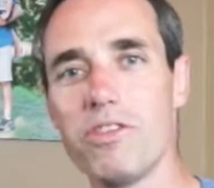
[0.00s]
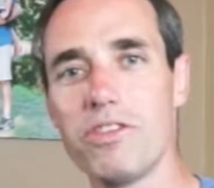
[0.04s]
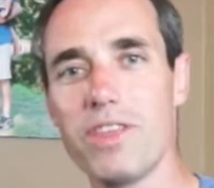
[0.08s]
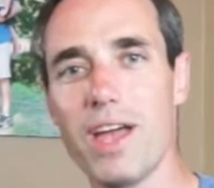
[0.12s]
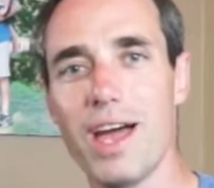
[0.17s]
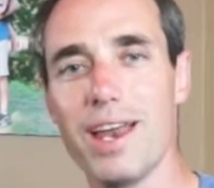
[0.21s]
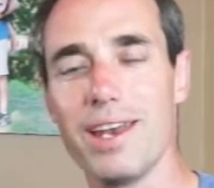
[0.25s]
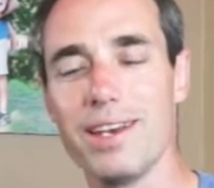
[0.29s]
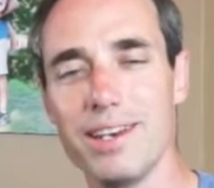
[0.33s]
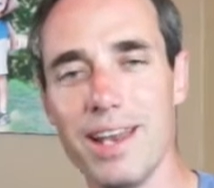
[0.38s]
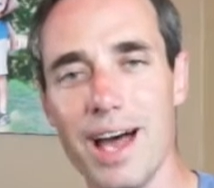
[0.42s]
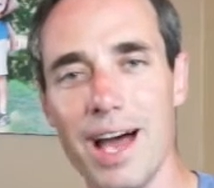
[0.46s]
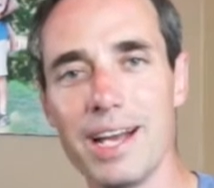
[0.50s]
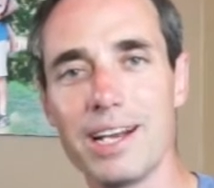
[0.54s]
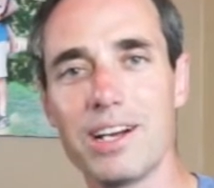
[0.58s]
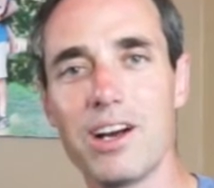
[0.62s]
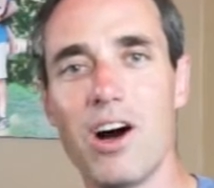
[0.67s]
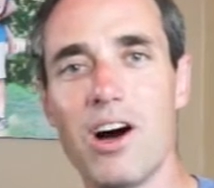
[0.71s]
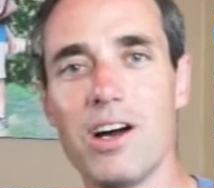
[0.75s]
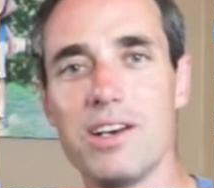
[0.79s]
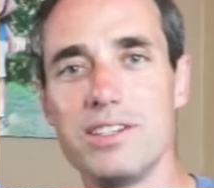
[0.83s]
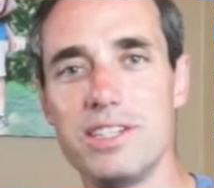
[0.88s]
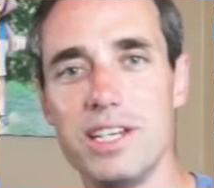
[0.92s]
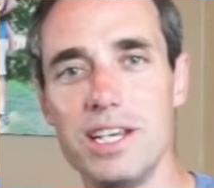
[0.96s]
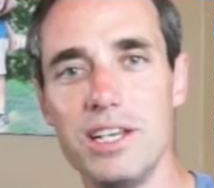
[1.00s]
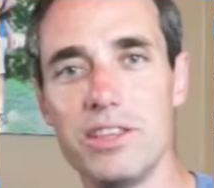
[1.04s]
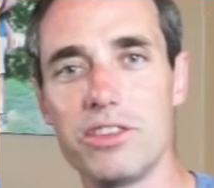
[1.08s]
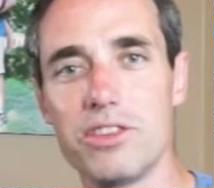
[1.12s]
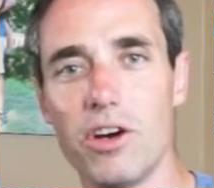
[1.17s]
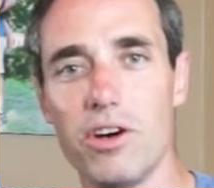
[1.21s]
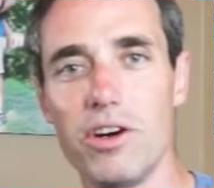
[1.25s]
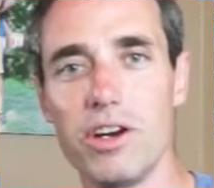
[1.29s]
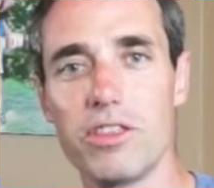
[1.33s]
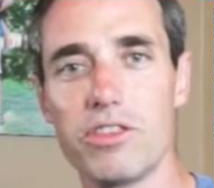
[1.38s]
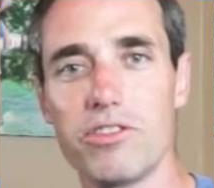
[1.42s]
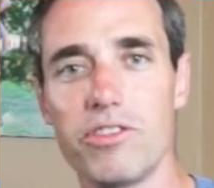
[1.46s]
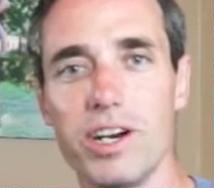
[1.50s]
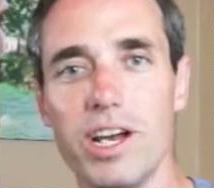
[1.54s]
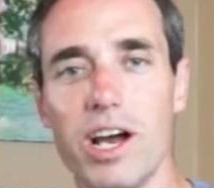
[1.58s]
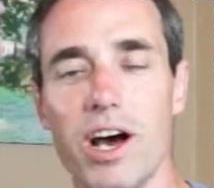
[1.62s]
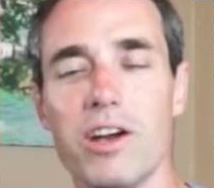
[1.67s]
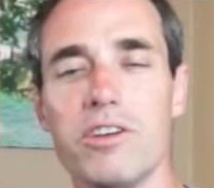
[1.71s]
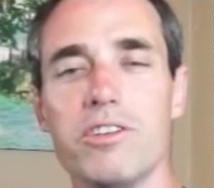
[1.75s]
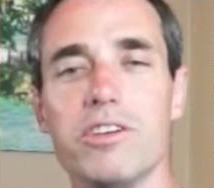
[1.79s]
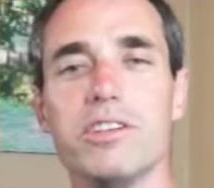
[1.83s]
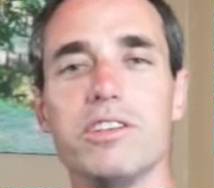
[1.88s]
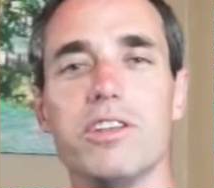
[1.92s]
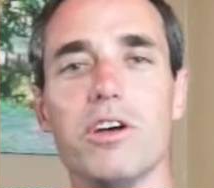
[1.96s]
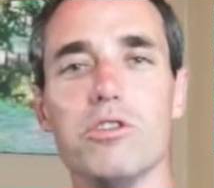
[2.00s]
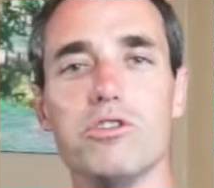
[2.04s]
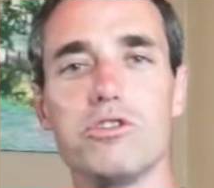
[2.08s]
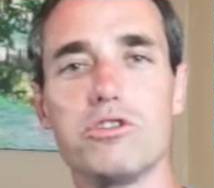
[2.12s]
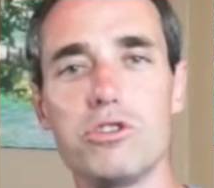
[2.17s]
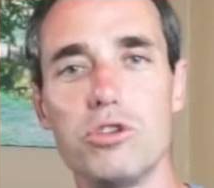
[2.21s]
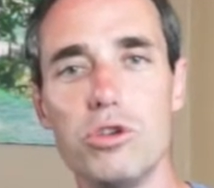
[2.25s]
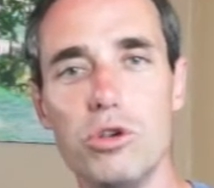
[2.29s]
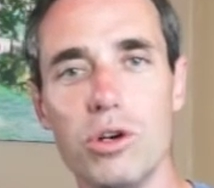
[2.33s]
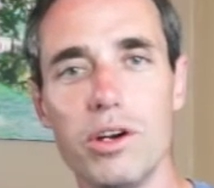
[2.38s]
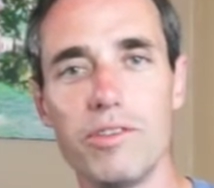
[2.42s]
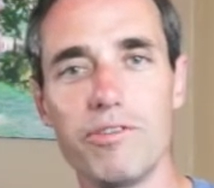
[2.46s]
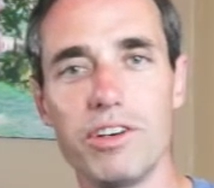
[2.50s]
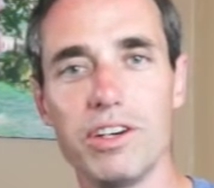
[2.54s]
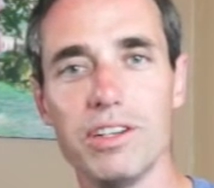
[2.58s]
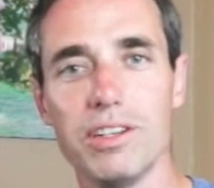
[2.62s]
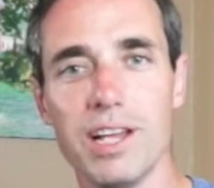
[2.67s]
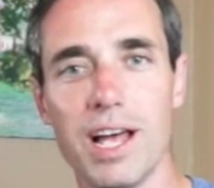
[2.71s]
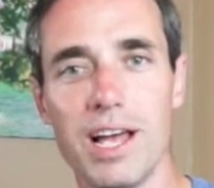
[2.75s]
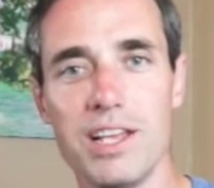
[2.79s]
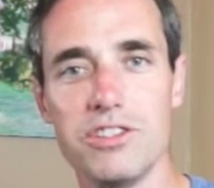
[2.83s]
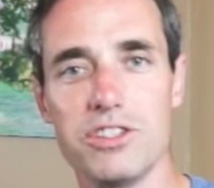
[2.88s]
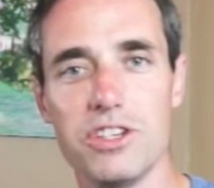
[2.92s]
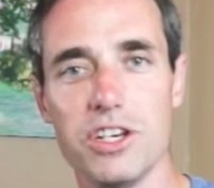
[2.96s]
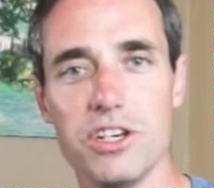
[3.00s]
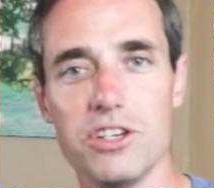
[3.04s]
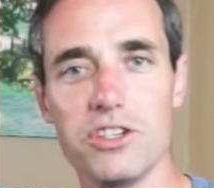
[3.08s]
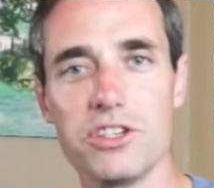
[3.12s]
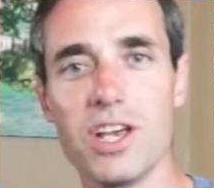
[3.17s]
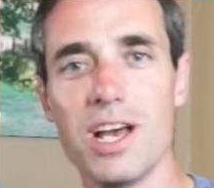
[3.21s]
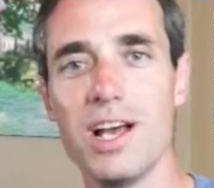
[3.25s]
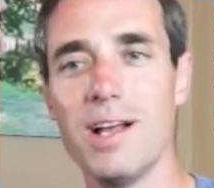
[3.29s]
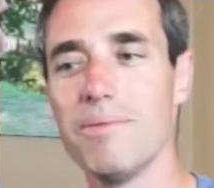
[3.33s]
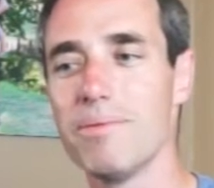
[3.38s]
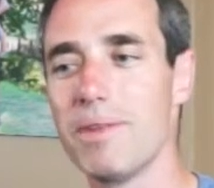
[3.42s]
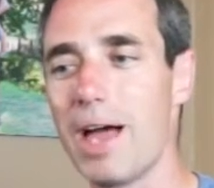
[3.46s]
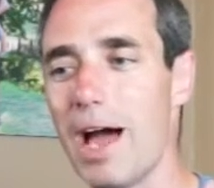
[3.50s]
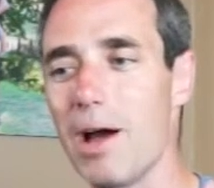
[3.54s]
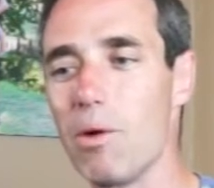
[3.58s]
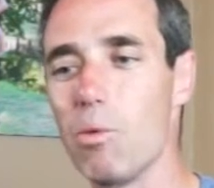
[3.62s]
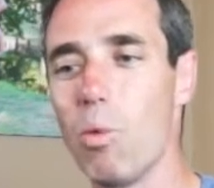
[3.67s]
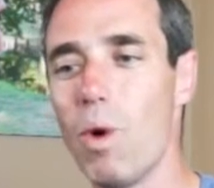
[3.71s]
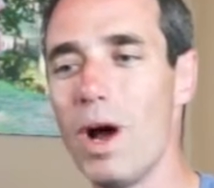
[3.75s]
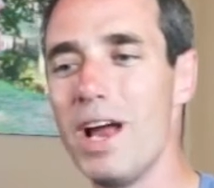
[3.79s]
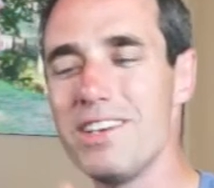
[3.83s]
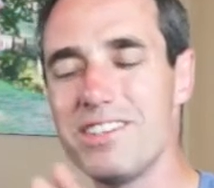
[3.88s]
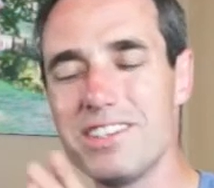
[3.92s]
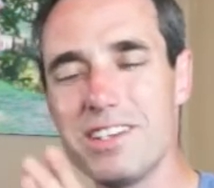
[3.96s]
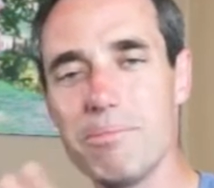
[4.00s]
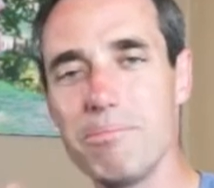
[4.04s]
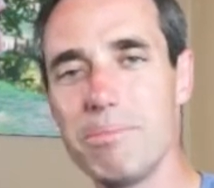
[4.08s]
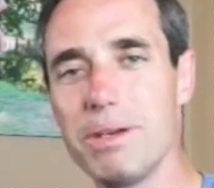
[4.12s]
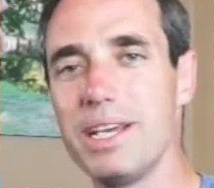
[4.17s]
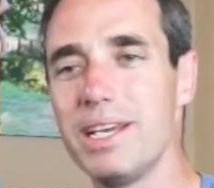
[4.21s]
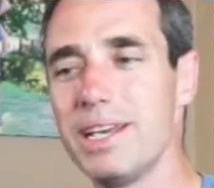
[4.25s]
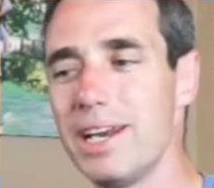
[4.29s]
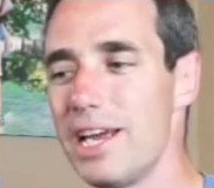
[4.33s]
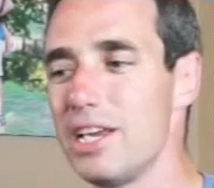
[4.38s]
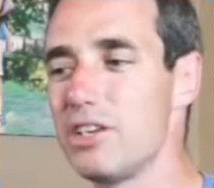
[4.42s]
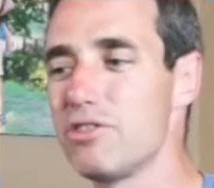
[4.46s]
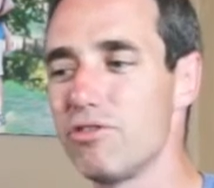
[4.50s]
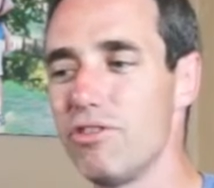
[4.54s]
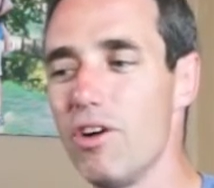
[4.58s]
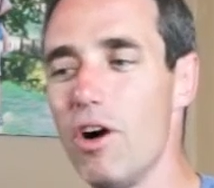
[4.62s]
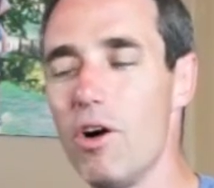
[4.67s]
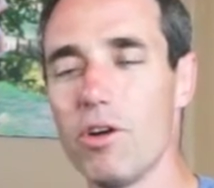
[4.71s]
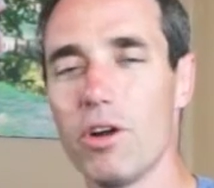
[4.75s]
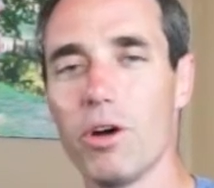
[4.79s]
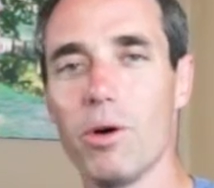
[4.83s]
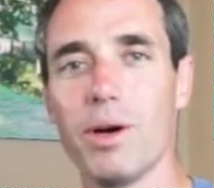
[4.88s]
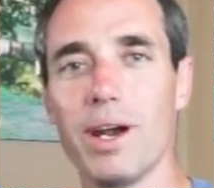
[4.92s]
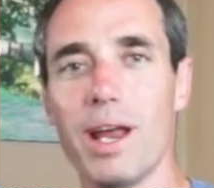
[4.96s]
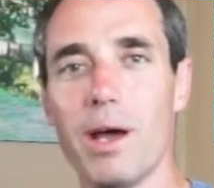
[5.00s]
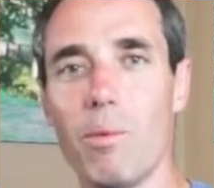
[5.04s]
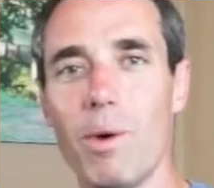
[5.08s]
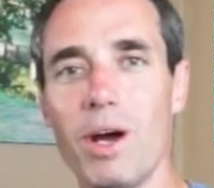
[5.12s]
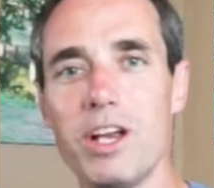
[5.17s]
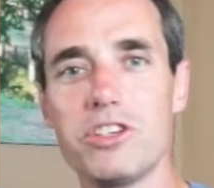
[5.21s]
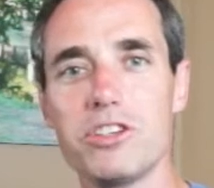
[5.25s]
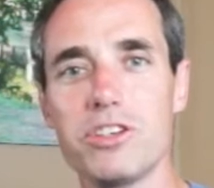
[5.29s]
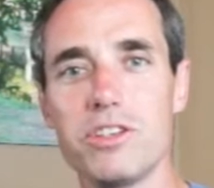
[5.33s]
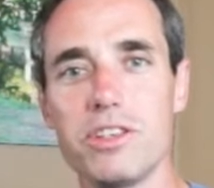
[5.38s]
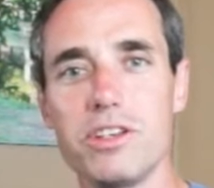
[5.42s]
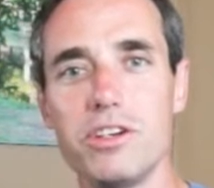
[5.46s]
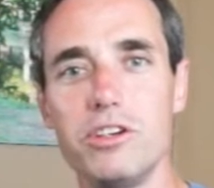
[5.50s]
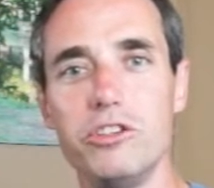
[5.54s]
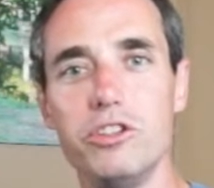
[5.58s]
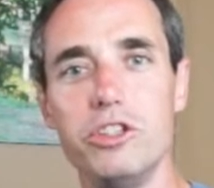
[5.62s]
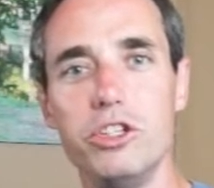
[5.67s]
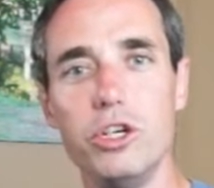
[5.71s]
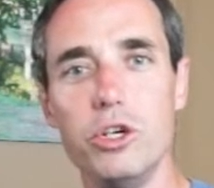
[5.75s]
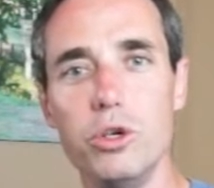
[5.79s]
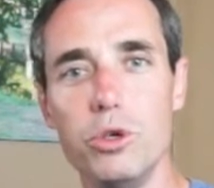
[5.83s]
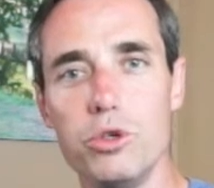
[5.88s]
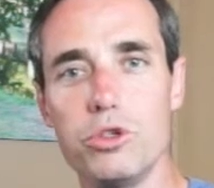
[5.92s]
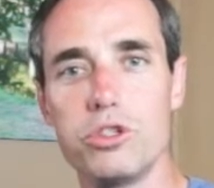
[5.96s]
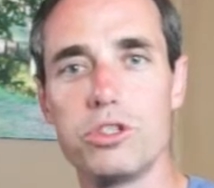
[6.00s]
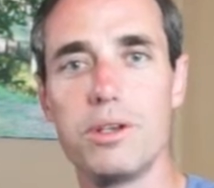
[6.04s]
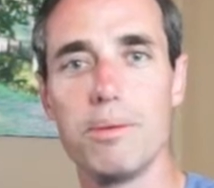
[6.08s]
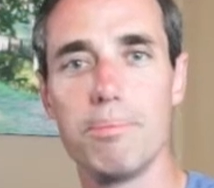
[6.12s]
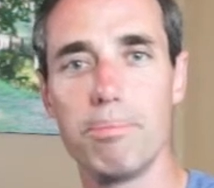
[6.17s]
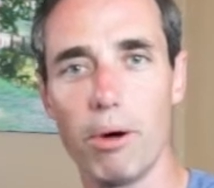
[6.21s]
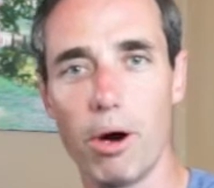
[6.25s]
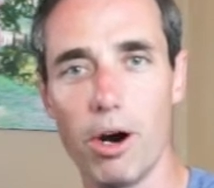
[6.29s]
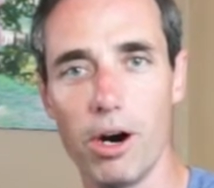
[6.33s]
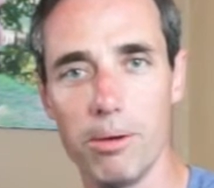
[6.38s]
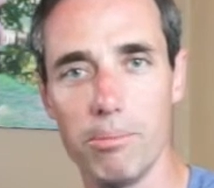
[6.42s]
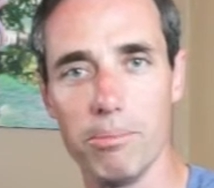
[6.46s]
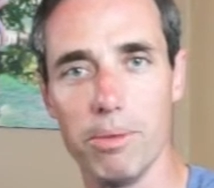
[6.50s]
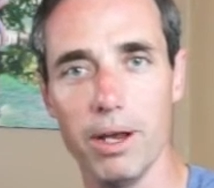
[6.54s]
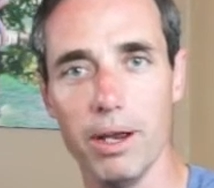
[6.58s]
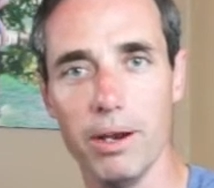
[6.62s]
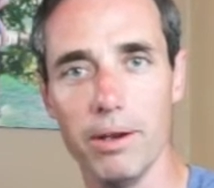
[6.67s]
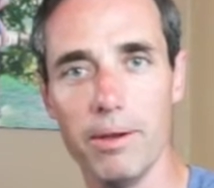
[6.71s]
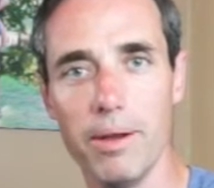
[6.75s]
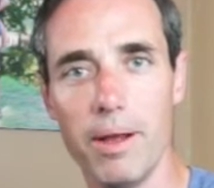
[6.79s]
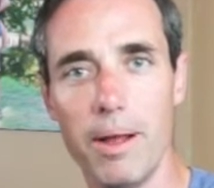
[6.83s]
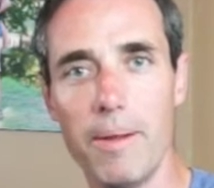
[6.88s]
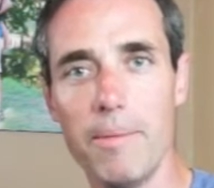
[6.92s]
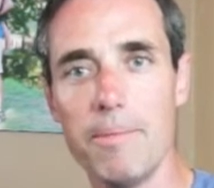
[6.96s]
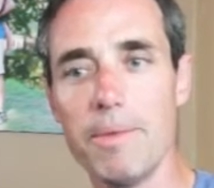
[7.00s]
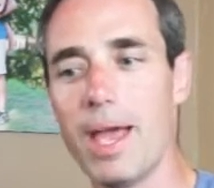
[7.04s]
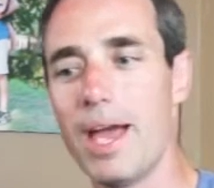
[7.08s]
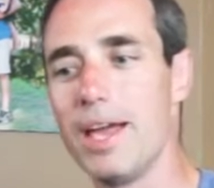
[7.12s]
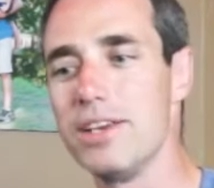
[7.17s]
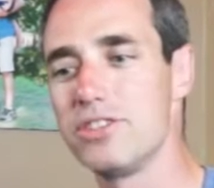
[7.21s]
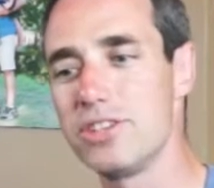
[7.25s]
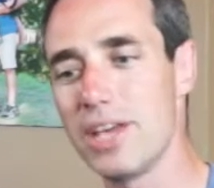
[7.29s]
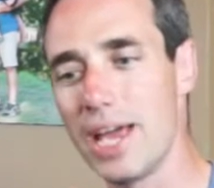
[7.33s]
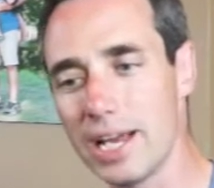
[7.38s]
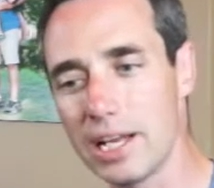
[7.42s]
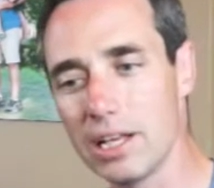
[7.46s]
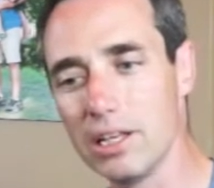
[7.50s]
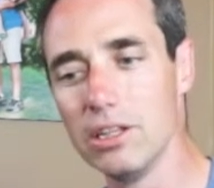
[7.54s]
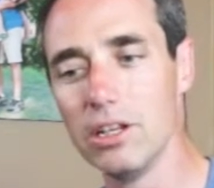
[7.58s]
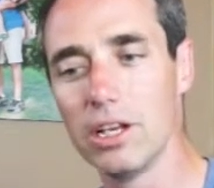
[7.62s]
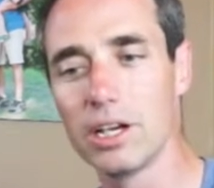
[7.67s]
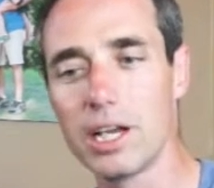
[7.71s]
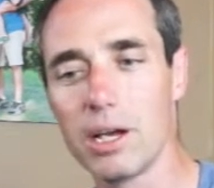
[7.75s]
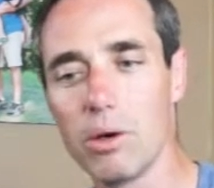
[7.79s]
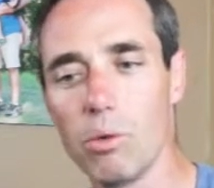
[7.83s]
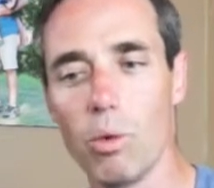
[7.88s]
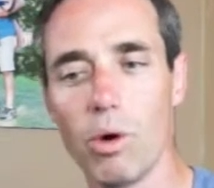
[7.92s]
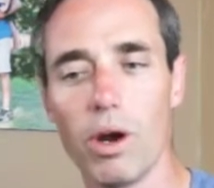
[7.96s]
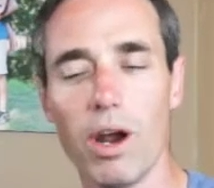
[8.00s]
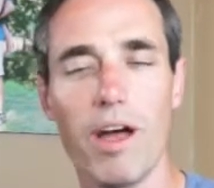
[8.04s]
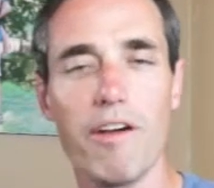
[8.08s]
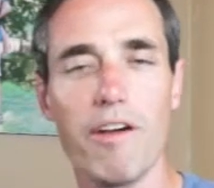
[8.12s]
that Nikon D3300, those two different lenses, I went to B&H Photo and I went to their used department. And take a look at what I